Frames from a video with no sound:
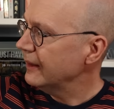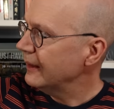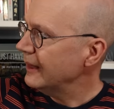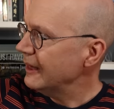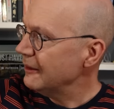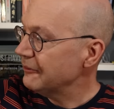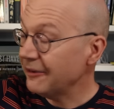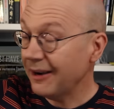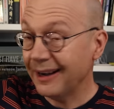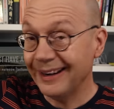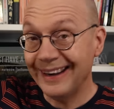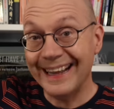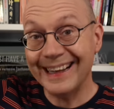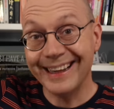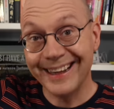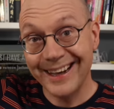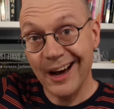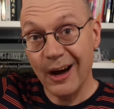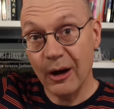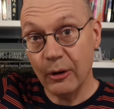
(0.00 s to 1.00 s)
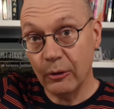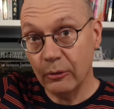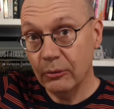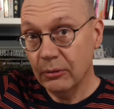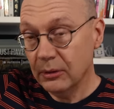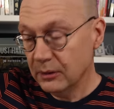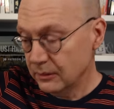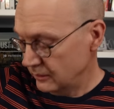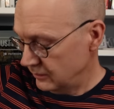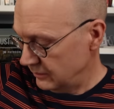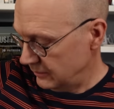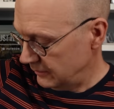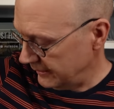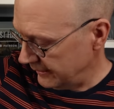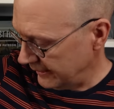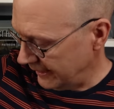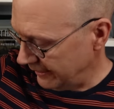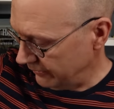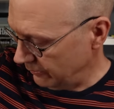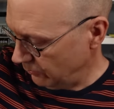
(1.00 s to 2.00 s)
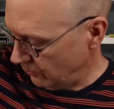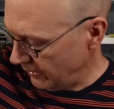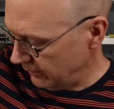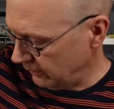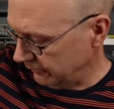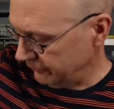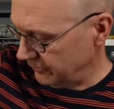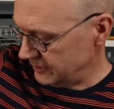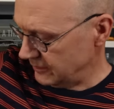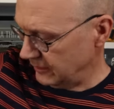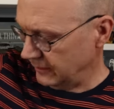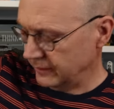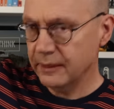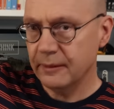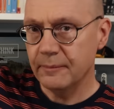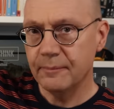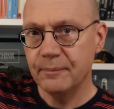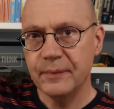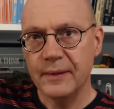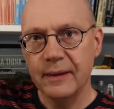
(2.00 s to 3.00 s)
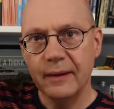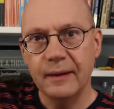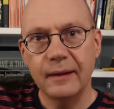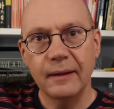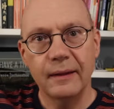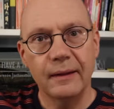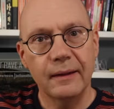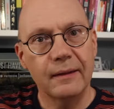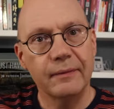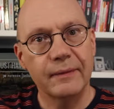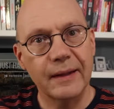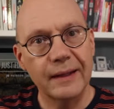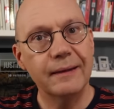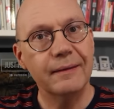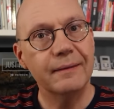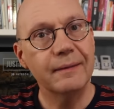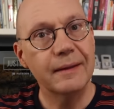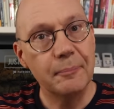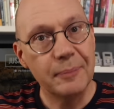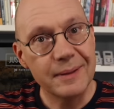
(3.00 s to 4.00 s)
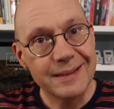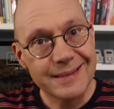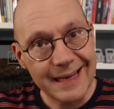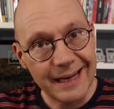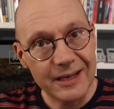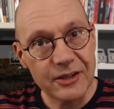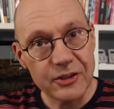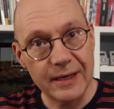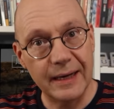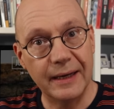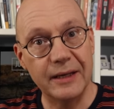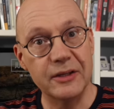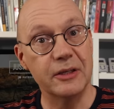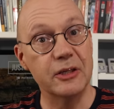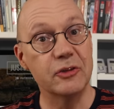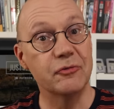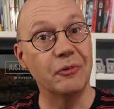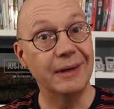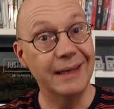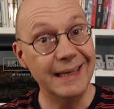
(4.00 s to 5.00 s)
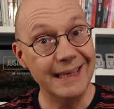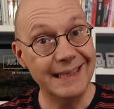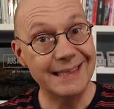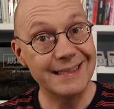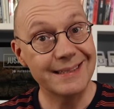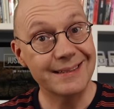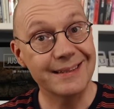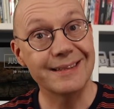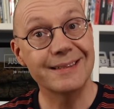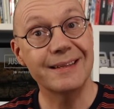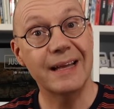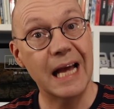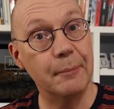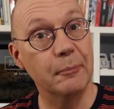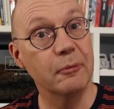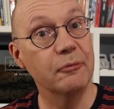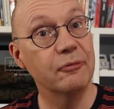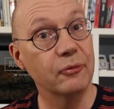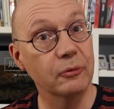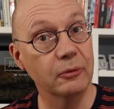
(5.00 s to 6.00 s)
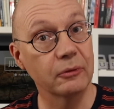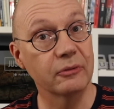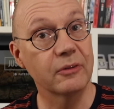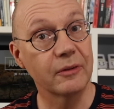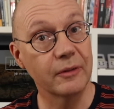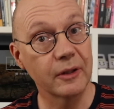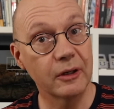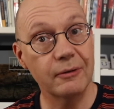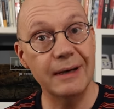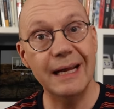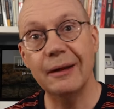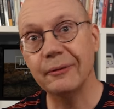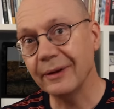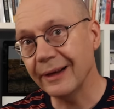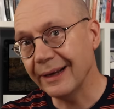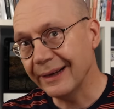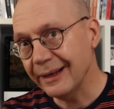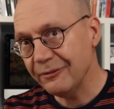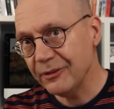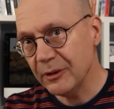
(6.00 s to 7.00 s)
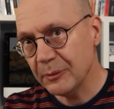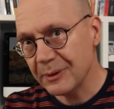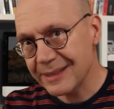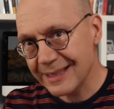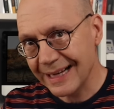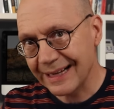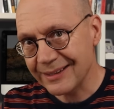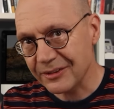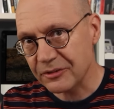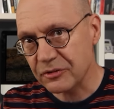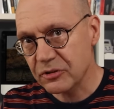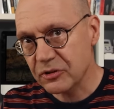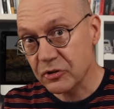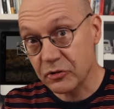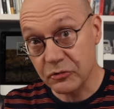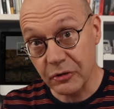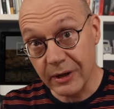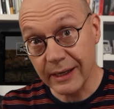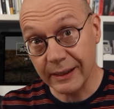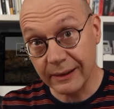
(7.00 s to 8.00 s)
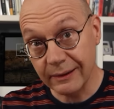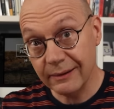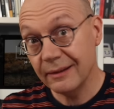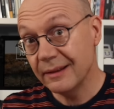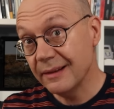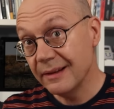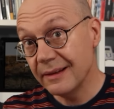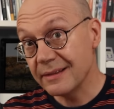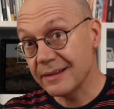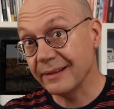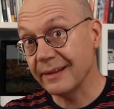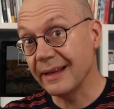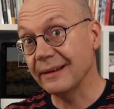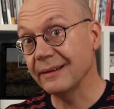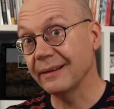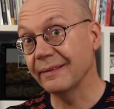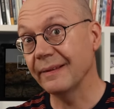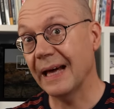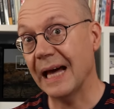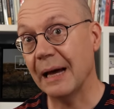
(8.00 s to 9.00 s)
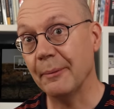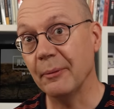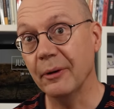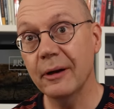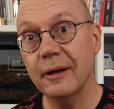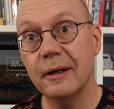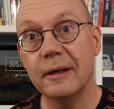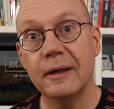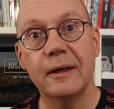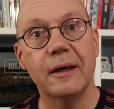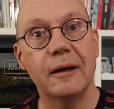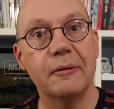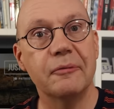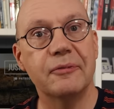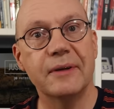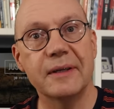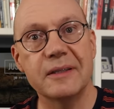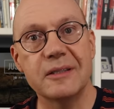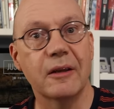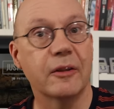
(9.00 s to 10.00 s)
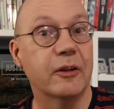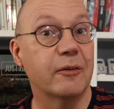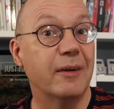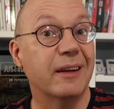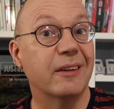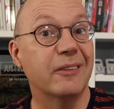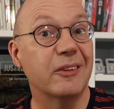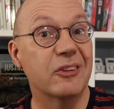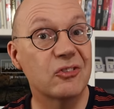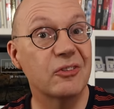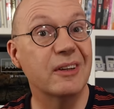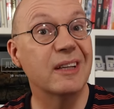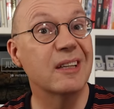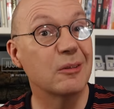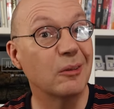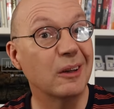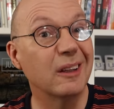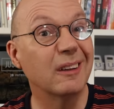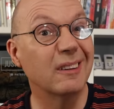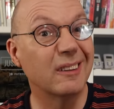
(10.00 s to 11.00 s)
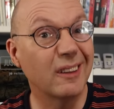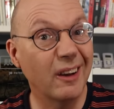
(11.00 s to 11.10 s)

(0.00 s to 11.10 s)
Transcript: If I let go and get out of the way, obviously, then the potential energy is released as the hammer falls to the ground. And if you attach a string to the end of the hammer and fix the other end of the string to a little